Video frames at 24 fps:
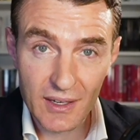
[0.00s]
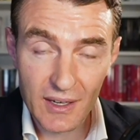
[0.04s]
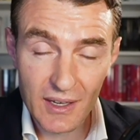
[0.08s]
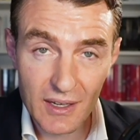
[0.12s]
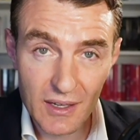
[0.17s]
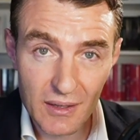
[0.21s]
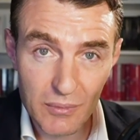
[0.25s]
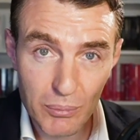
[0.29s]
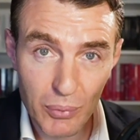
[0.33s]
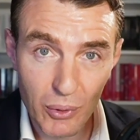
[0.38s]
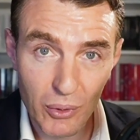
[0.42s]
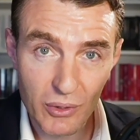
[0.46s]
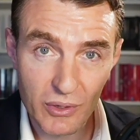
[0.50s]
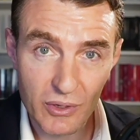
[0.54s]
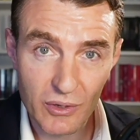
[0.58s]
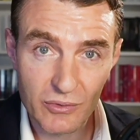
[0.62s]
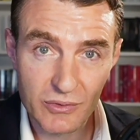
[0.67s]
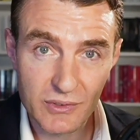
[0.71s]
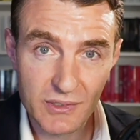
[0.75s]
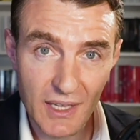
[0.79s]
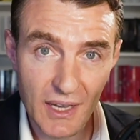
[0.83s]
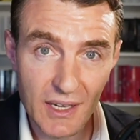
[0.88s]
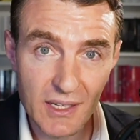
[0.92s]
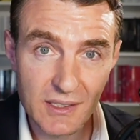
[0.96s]
input
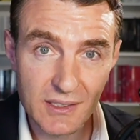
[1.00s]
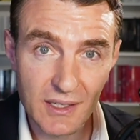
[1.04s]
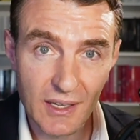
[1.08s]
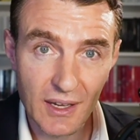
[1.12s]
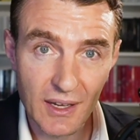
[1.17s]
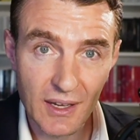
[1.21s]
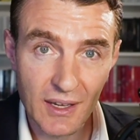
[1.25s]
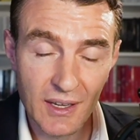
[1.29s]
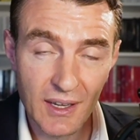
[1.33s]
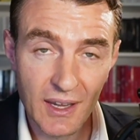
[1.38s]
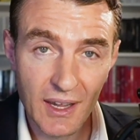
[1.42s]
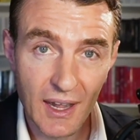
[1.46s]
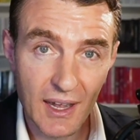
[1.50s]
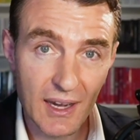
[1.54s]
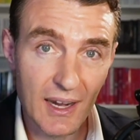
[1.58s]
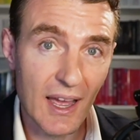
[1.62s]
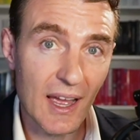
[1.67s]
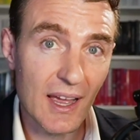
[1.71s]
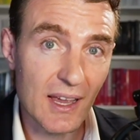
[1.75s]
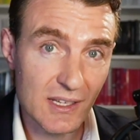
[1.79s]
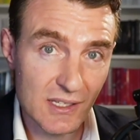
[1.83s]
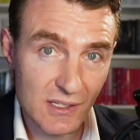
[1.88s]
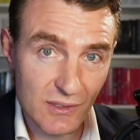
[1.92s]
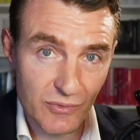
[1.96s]
of data and
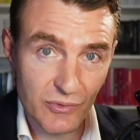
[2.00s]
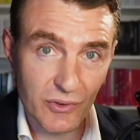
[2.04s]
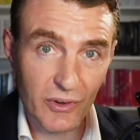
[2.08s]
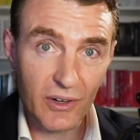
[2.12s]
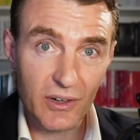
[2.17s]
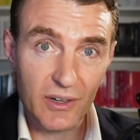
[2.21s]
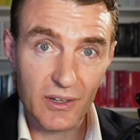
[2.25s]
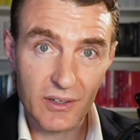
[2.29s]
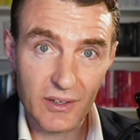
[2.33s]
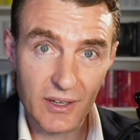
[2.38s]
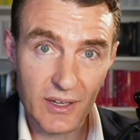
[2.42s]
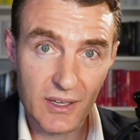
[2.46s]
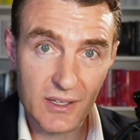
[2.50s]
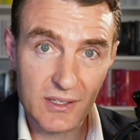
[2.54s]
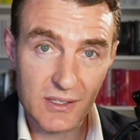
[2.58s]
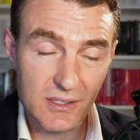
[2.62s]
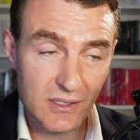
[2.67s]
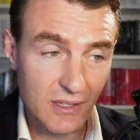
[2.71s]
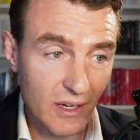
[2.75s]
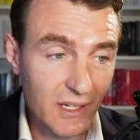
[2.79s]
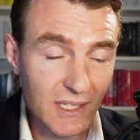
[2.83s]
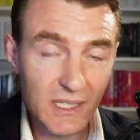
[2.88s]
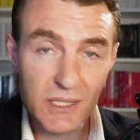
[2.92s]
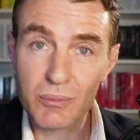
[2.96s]
asked for his
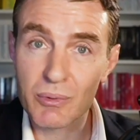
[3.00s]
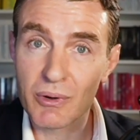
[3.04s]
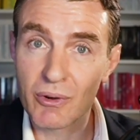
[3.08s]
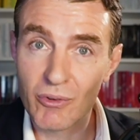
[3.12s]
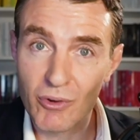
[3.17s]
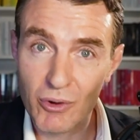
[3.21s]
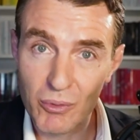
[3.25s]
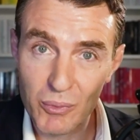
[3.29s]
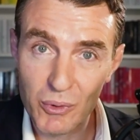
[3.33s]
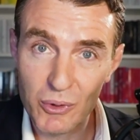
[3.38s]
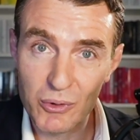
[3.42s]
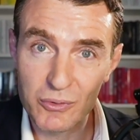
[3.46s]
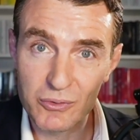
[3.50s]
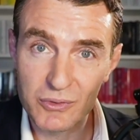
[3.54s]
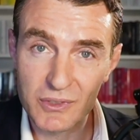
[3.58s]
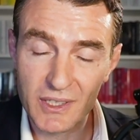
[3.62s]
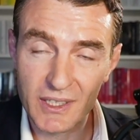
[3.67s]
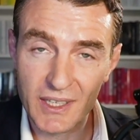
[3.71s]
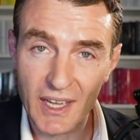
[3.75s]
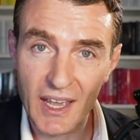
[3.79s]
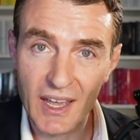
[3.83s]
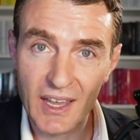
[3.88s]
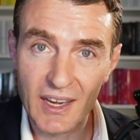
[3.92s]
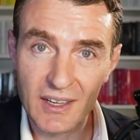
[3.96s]
sight to be removed
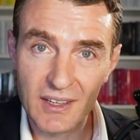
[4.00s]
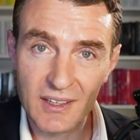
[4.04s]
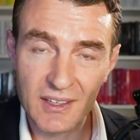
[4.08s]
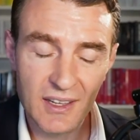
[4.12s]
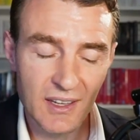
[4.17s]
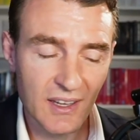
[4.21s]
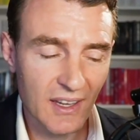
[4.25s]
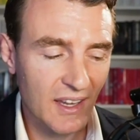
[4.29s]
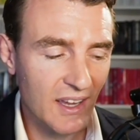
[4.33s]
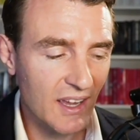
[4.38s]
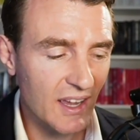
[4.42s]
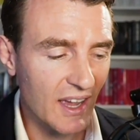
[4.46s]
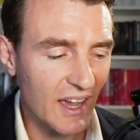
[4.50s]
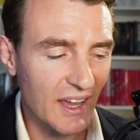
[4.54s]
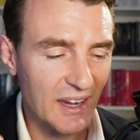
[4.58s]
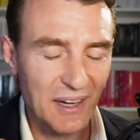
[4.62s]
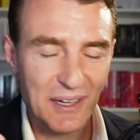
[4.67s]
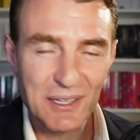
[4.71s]
again. And I